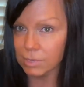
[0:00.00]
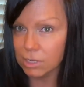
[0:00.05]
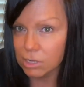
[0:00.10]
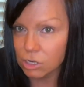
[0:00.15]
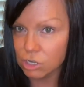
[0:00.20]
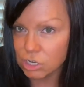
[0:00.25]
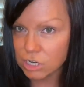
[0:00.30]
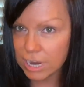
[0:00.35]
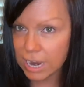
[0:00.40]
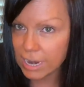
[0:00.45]

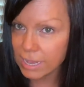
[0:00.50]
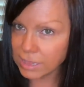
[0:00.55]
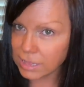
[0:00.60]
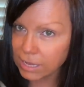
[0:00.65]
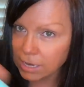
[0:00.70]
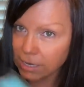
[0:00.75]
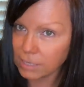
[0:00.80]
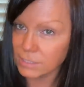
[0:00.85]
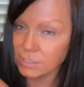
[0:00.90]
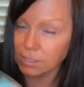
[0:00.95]
You take
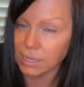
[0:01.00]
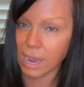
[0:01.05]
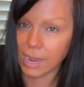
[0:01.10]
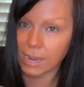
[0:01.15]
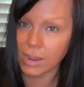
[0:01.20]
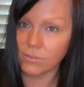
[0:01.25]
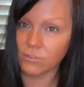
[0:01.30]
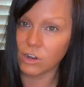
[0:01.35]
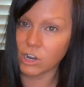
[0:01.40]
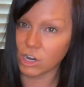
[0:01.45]
this, I
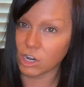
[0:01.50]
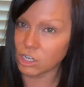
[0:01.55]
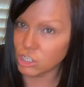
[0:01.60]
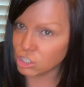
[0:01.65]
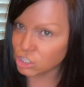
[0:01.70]
give it a good